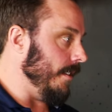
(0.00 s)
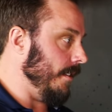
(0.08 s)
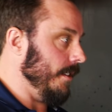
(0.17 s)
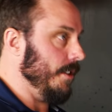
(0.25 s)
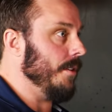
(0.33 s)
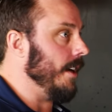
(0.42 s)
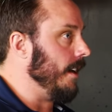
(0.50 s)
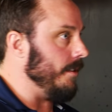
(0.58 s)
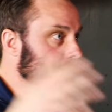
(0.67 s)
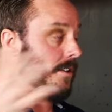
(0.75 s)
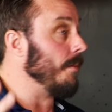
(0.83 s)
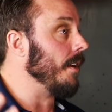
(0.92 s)
either in the
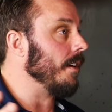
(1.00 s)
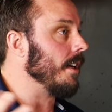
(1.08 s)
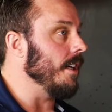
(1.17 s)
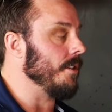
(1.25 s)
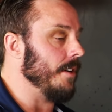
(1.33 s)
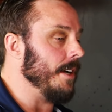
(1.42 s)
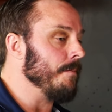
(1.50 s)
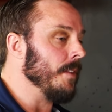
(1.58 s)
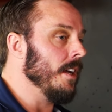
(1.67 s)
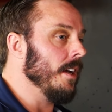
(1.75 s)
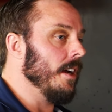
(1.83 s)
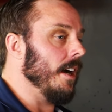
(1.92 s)
U.S. or some other country.
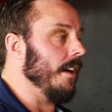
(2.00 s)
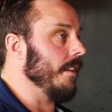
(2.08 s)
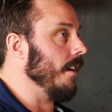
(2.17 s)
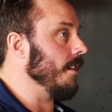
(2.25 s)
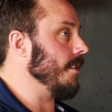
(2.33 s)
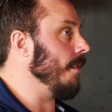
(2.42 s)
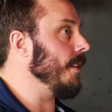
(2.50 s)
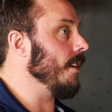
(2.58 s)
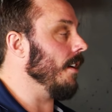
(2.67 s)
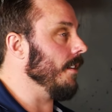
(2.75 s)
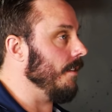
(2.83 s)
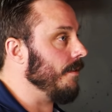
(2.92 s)
Uh, there's something called